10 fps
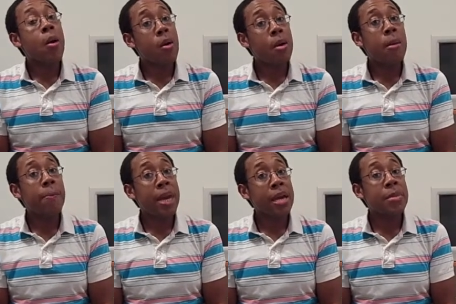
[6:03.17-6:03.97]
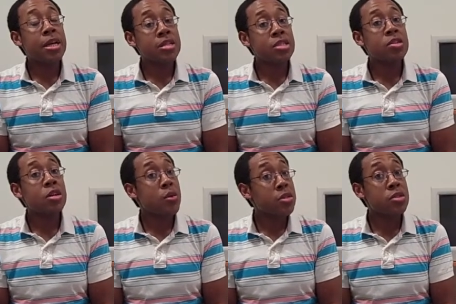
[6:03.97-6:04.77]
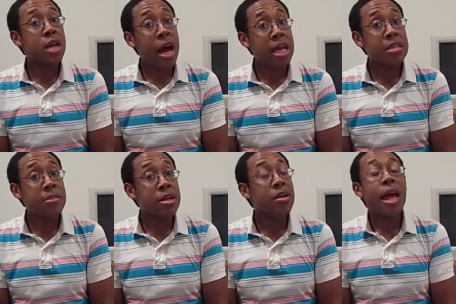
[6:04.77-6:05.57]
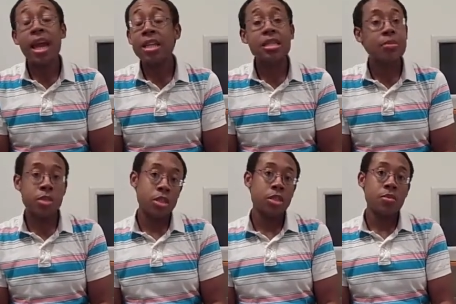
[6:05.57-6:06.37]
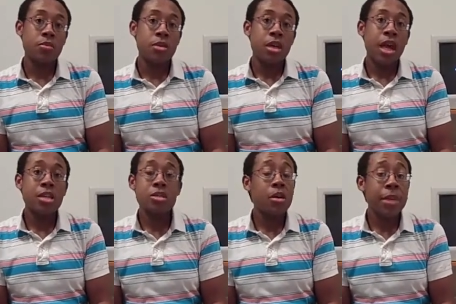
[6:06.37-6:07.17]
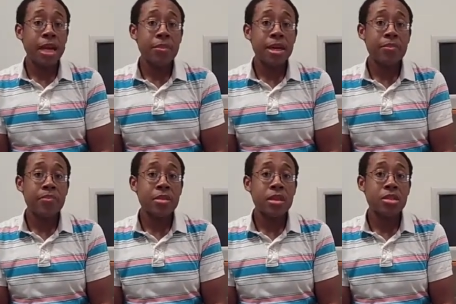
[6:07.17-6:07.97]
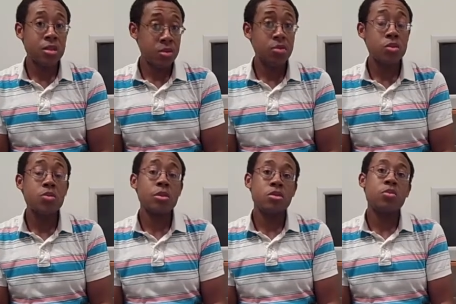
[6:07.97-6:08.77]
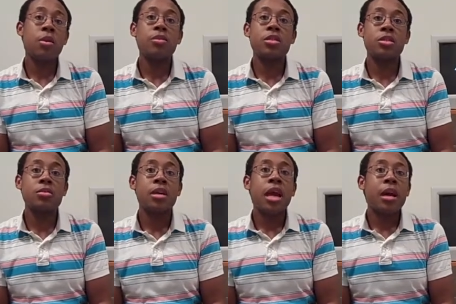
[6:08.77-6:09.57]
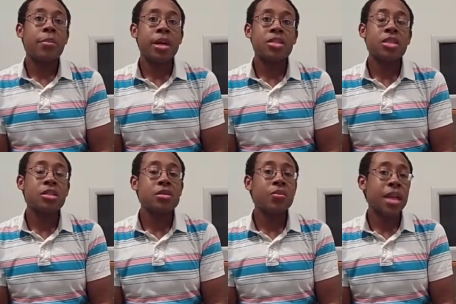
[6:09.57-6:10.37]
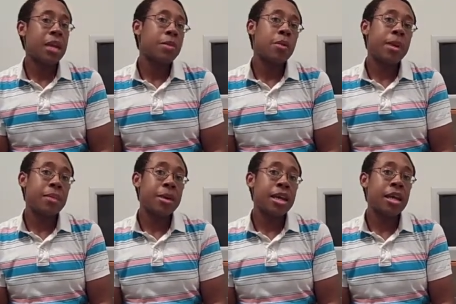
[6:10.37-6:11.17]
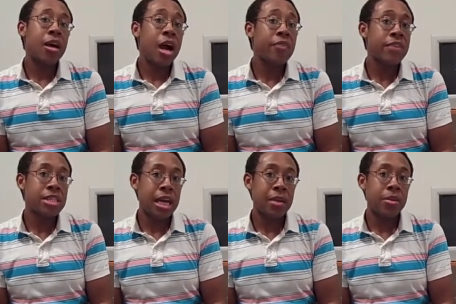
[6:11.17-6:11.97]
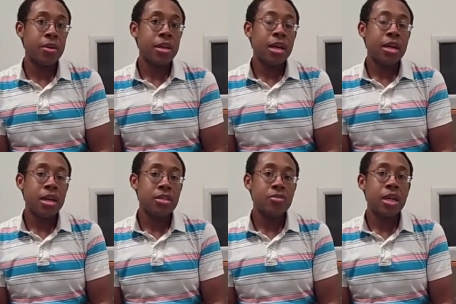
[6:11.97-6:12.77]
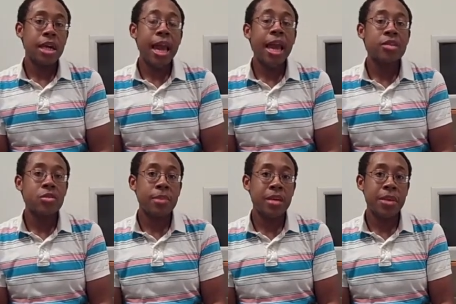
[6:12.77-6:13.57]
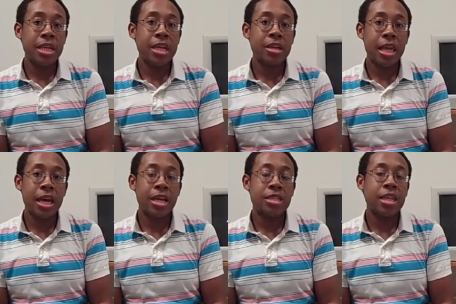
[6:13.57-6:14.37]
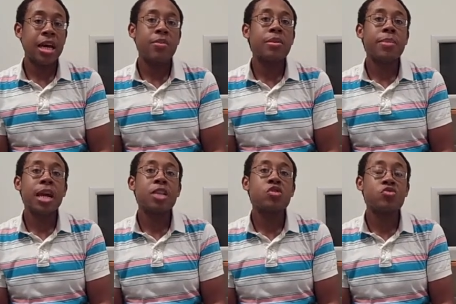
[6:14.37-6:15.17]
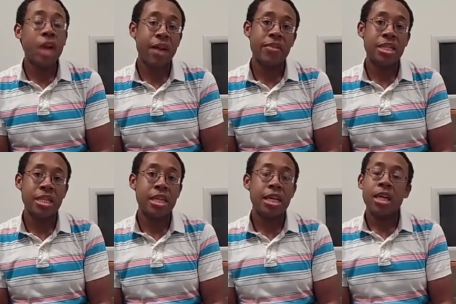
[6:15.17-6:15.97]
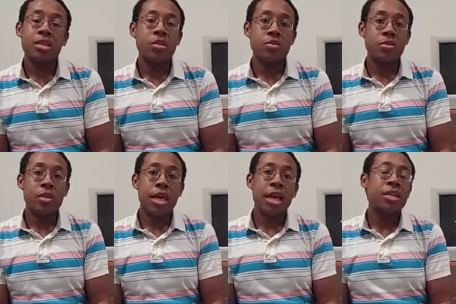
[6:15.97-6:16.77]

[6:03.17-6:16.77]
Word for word: Or maybe consider going to the hospital. It's up to you. It's your baby. So you do what you want to do. But just don't name your baby coffee table because you don't have your baby near that because that would be a travesty. Don't do that.